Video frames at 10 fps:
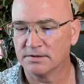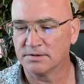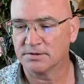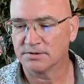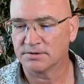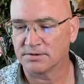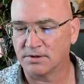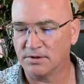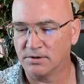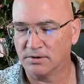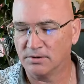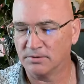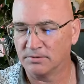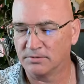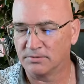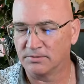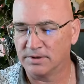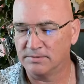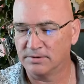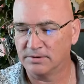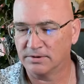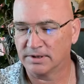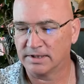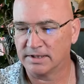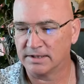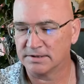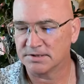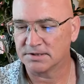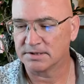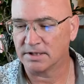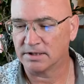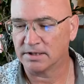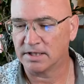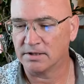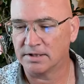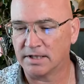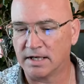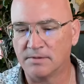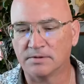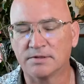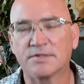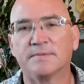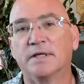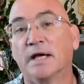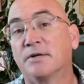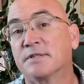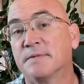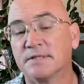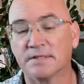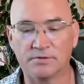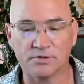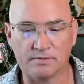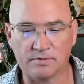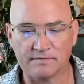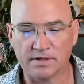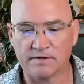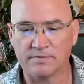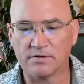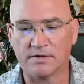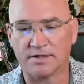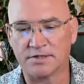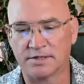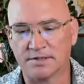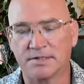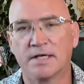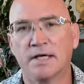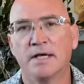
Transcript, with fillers: So we will get started here today. We'll do some announcements and we'll jump over here for questions.